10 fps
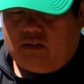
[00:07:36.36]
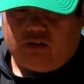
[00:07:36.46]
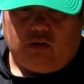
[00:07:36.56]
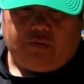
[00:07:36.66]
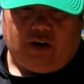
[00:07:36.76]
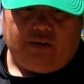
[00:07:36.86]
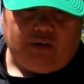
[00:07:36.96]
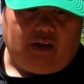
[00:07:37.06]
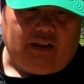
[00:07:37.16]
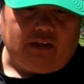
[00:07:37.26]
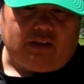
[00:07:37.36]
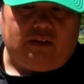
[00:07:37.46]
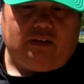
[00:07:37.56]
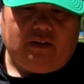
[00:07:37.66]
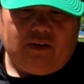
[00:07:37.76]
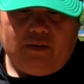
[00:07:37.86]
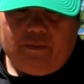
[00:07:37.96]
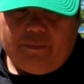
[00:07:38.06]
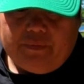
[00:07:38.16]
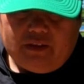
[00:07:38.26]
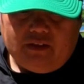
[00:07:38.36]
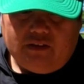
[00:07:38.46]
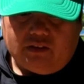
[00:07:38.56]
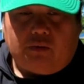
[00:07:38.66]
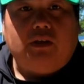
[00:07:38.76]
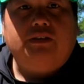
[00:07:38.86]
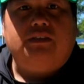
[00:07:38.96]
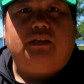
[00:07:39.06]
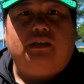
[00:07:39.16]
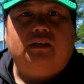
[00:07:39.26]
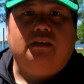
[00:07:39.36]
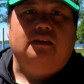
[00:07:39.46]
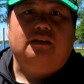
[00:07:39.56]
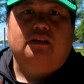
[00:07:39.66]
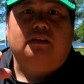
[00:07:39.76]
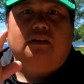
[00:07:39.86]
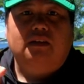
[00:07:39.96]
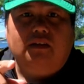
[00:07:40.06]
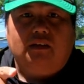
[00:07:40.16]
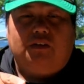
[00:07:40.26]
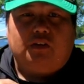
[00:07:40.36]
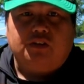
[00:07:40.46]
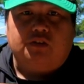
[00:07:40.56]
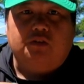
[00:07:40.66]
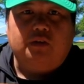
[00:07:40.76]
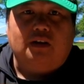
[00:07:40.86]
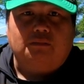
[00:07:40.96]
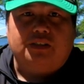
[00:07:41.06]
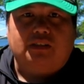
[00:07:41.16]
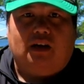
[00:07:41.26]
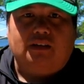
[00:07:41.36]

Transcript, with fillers: good so far. I like it. So we'll see if the June comes on,